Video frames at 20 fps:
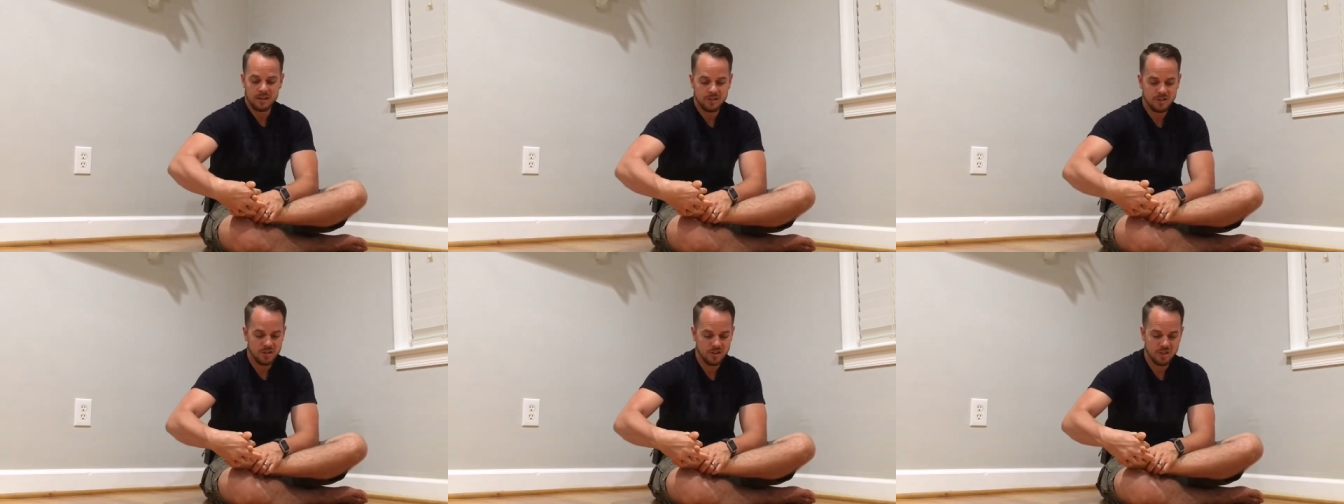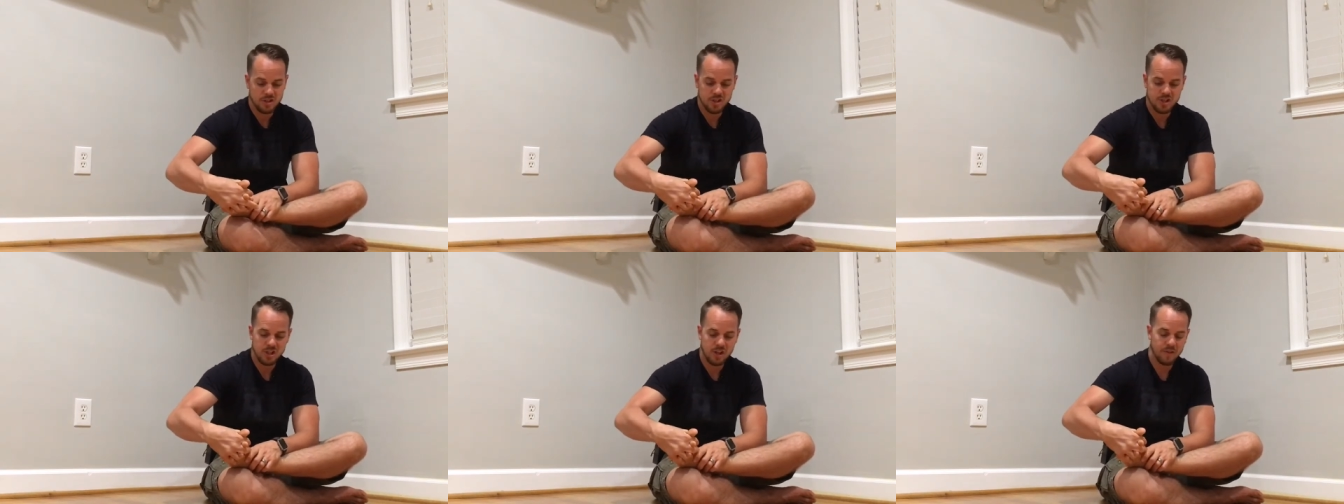just
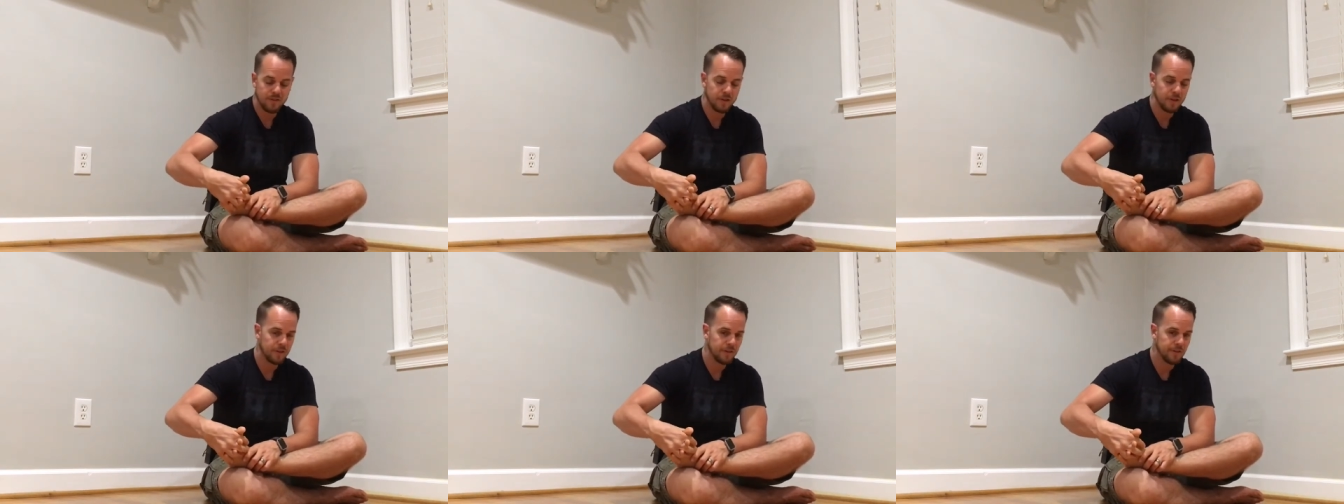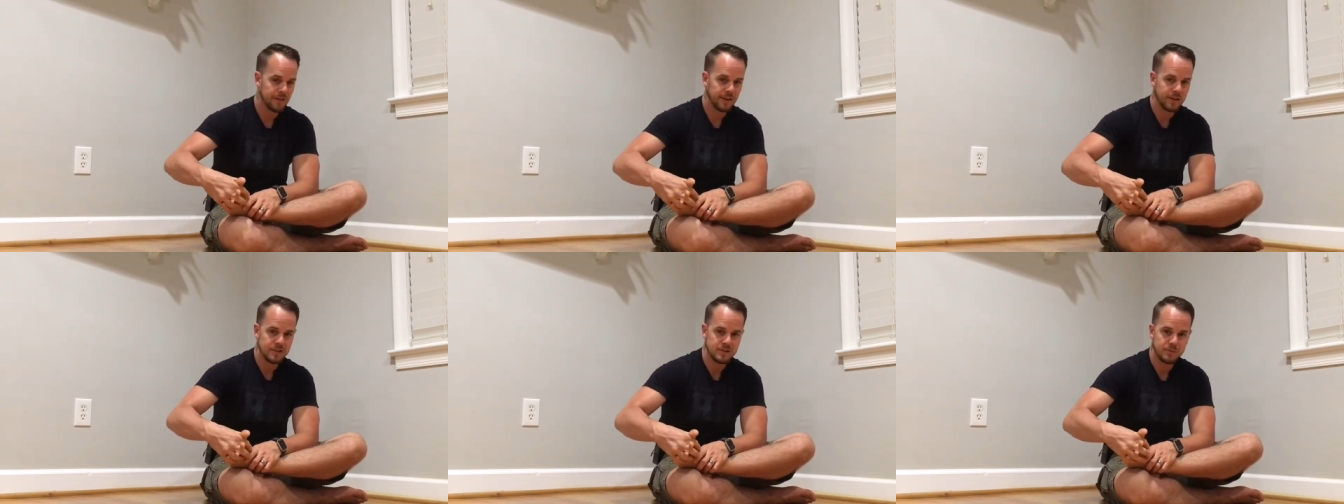shove your
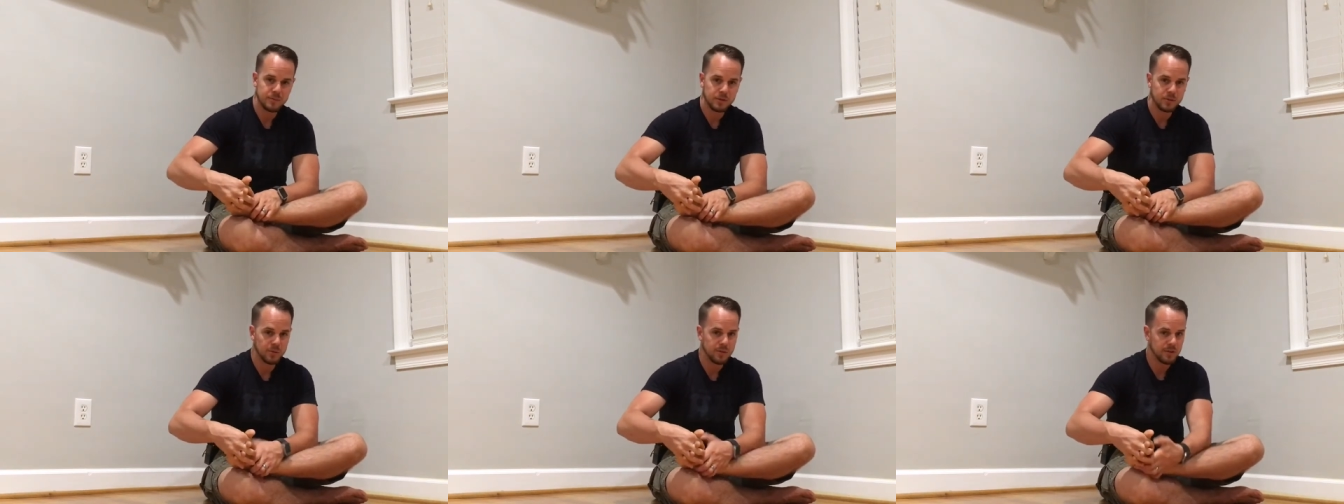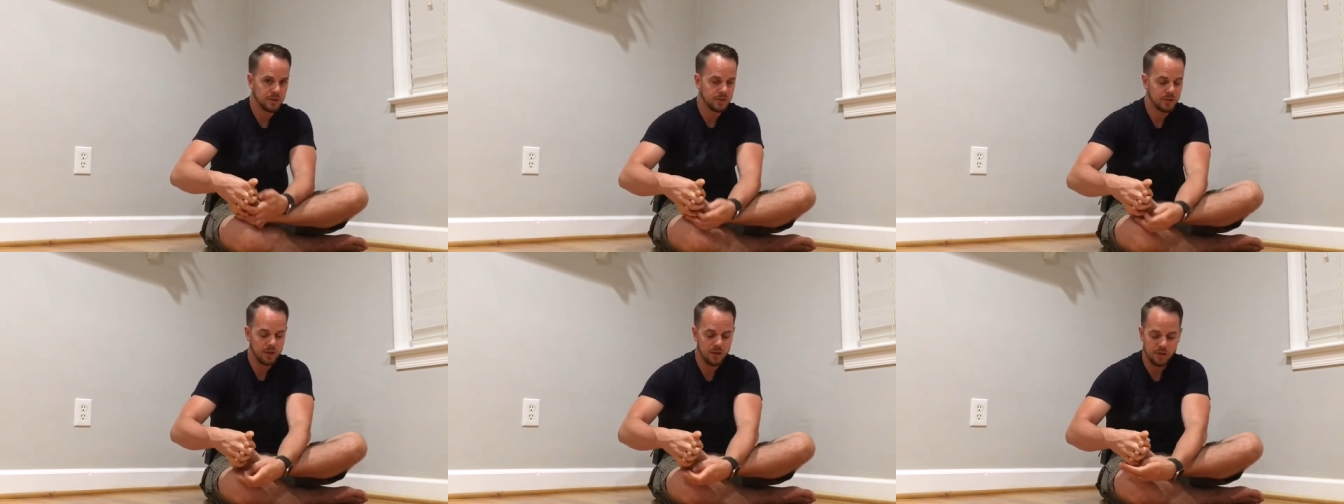fingers in between
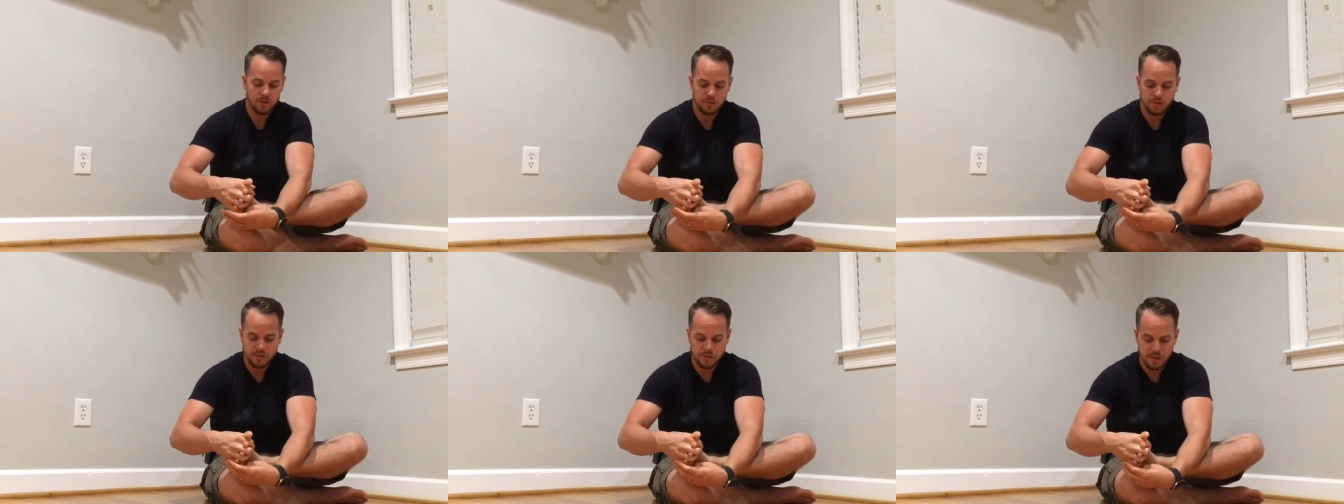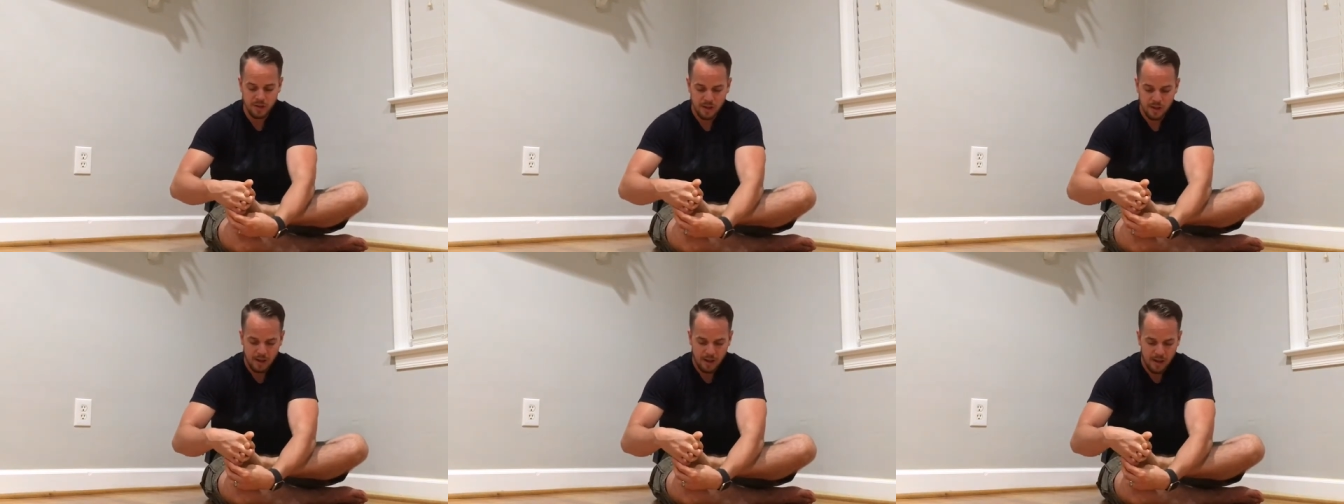your toes,
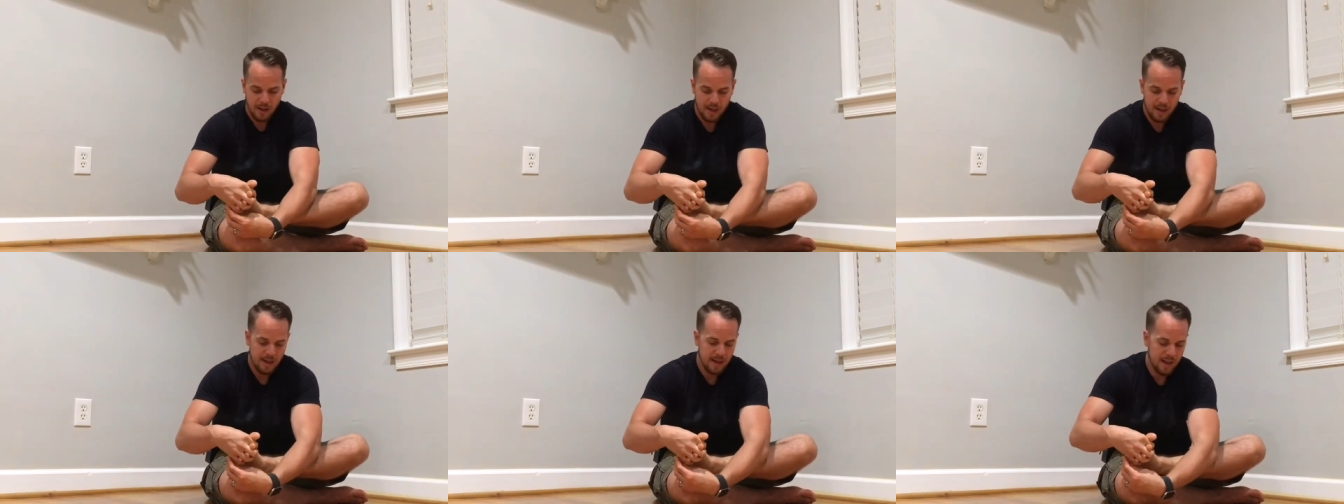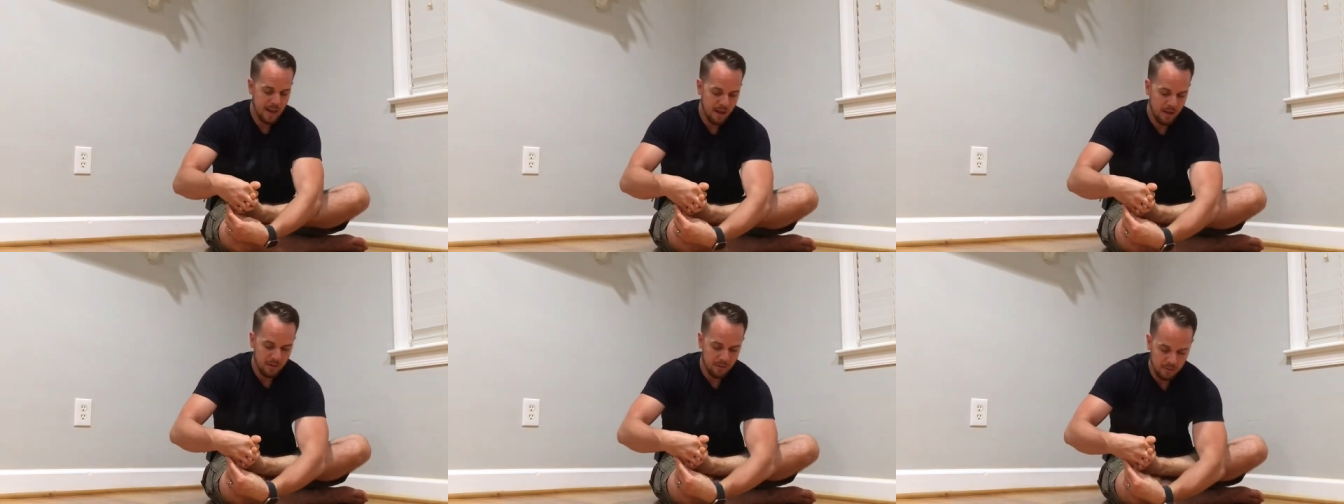hang
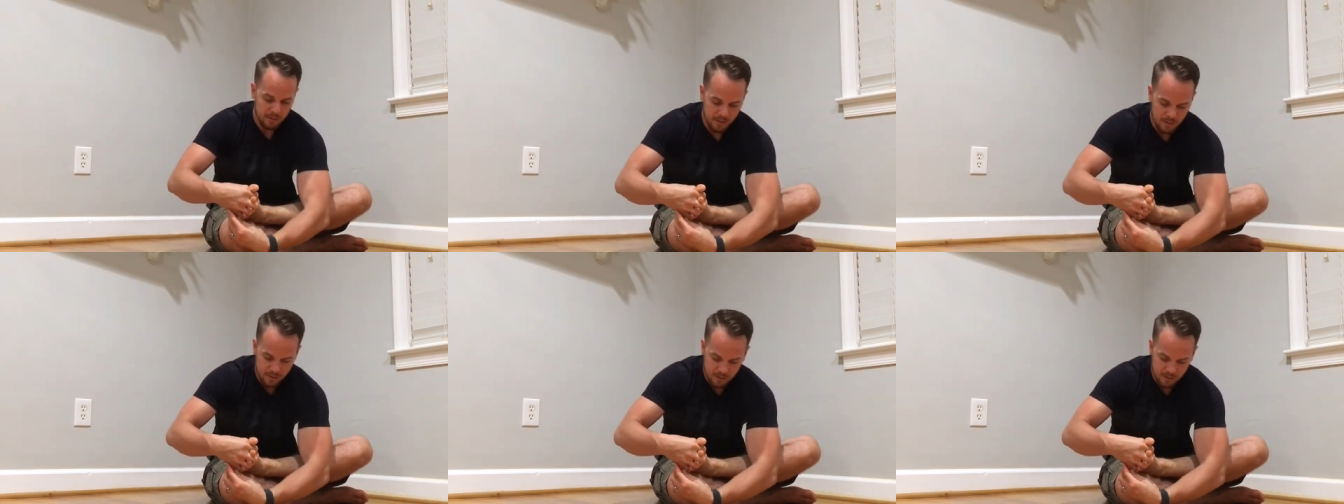out.